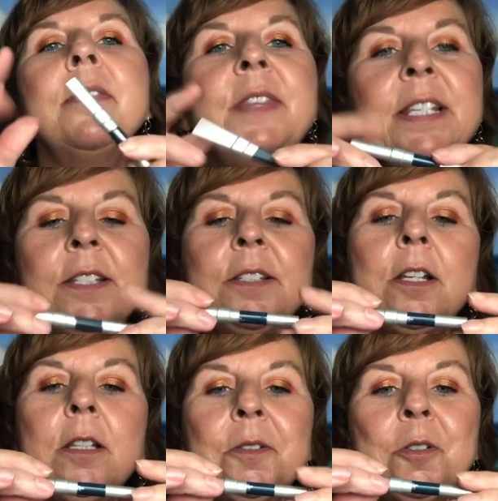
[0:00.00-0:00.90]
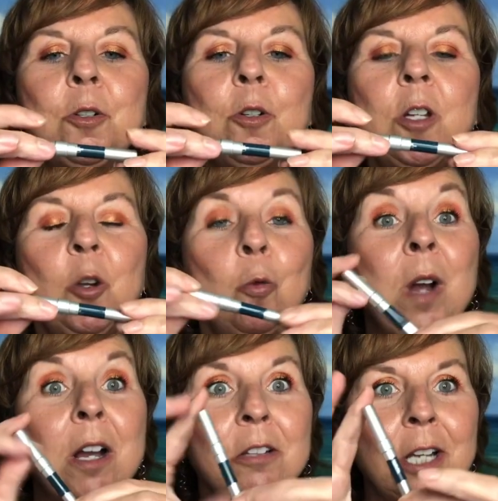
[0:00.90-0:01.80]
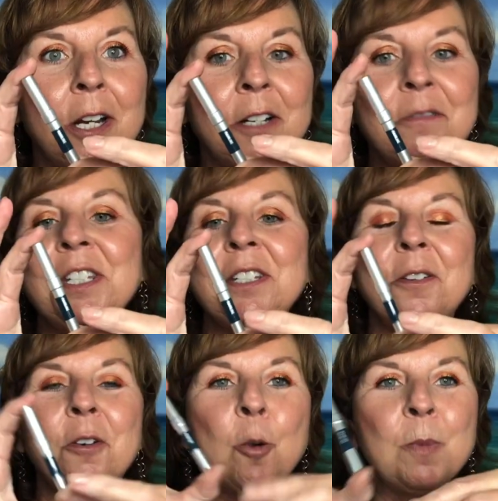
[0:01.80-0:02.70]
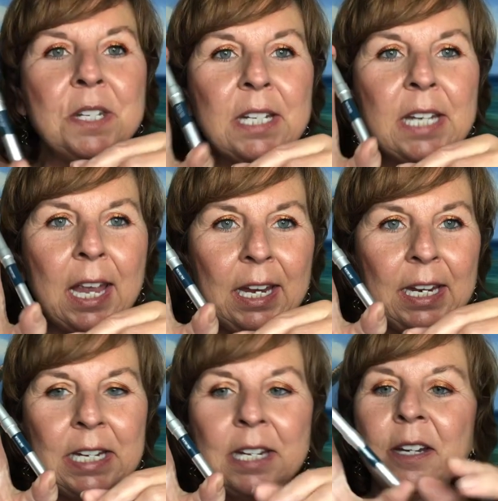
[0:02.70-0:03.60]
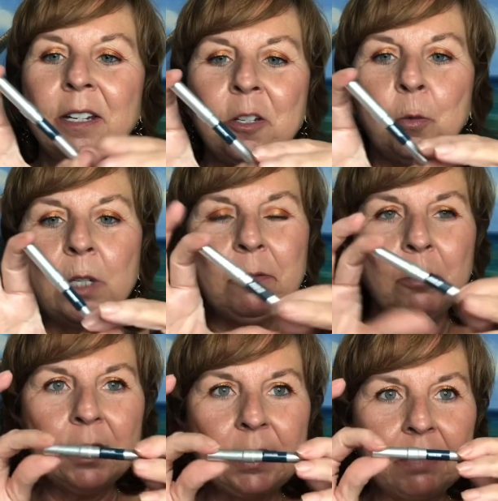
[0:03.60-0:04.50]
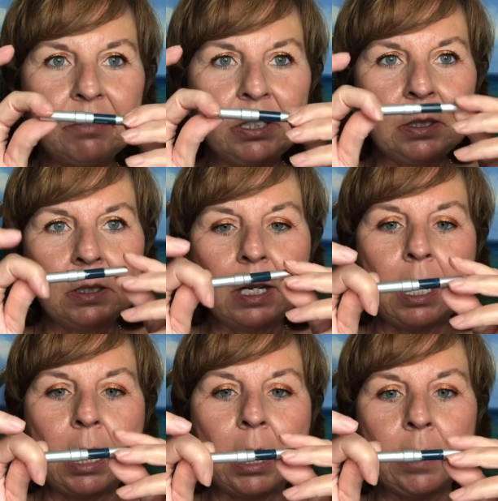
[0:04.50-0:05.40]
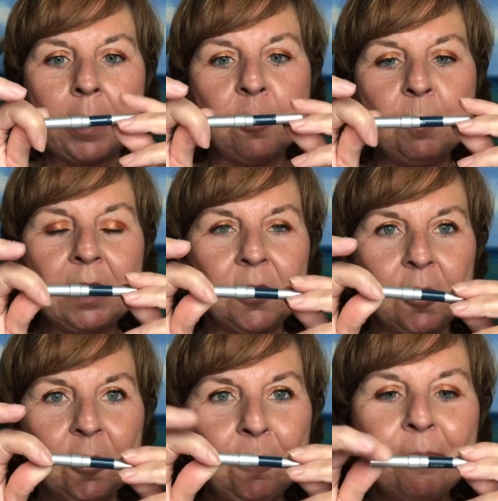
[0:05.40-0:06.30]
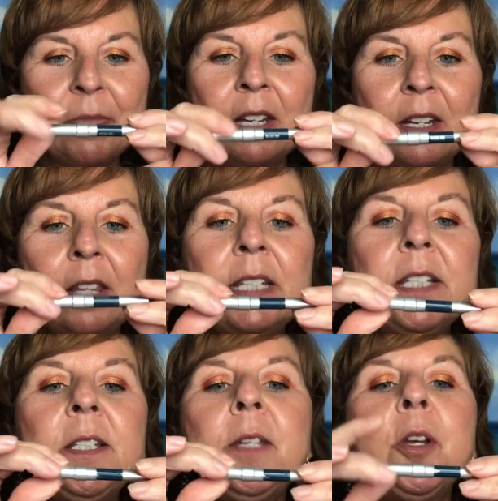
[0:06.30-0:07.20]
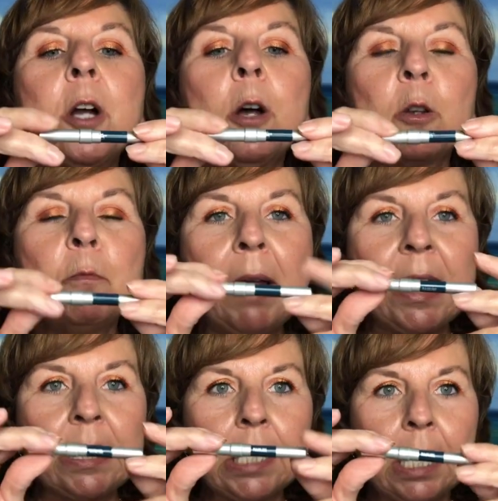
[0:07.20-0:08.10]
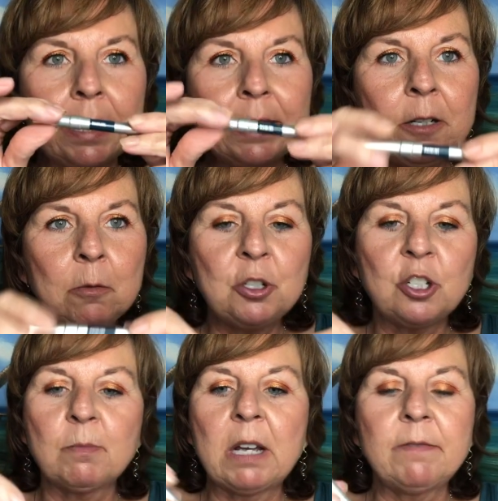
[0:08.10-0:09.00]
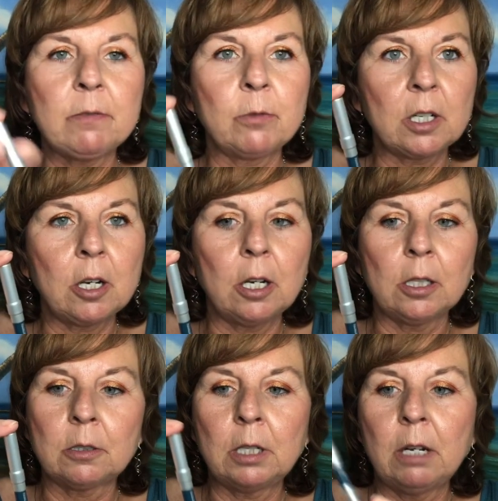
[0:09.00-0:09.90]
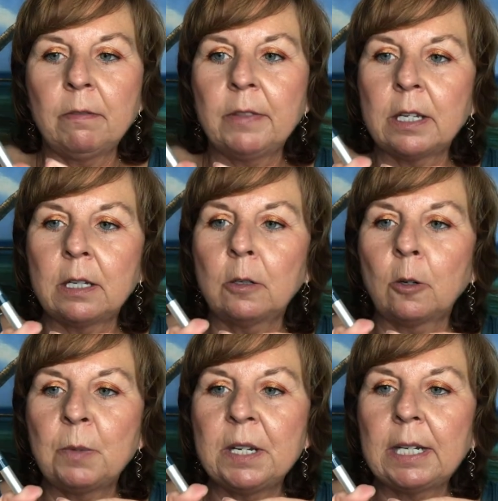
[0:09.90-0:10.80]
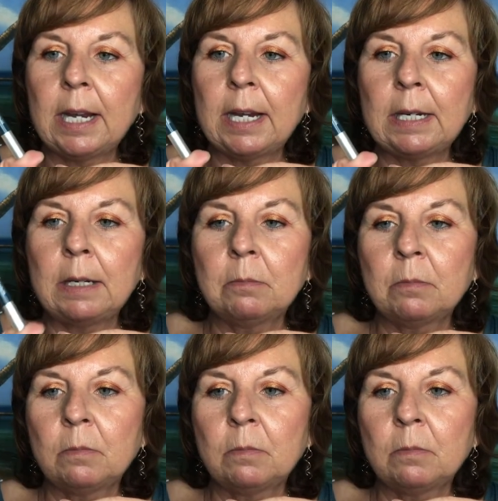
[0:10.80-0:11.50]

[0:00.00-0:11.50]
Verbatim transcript: This is a little well-loved Urban Decay 24-7 eyeliner pencil. This is in the color Mainline, which is my favorite color of the Urban Decay